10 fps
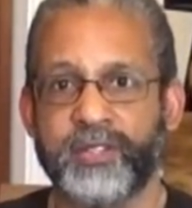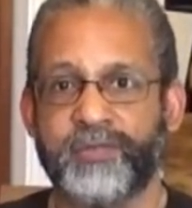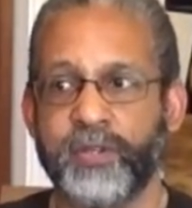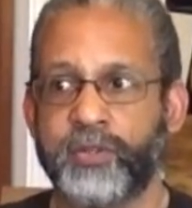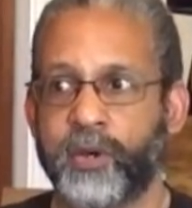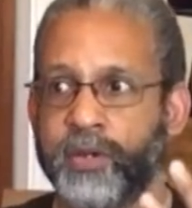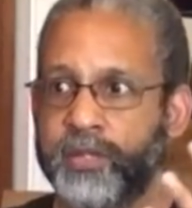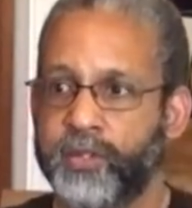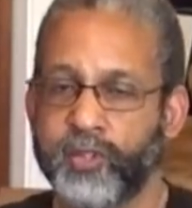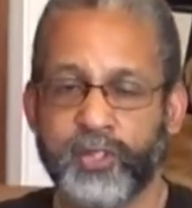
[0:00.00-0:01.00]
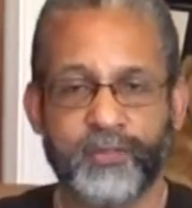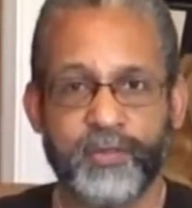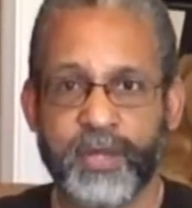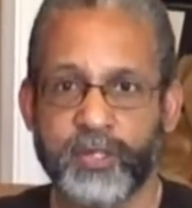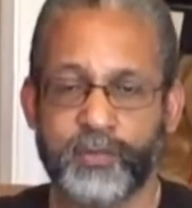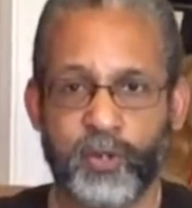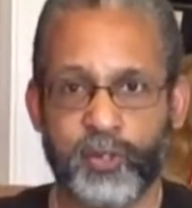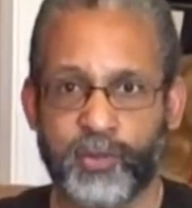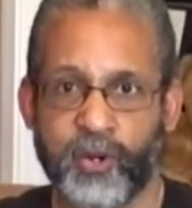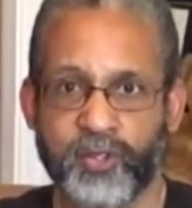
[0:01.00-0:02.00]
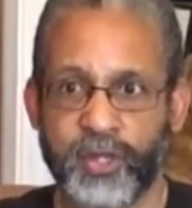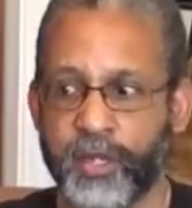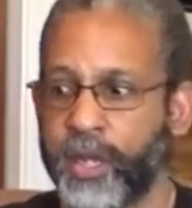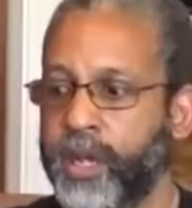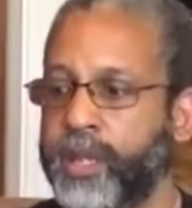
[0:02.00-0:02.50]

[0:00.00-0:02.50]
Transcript: If you don't consider yourself to be a spiritual person,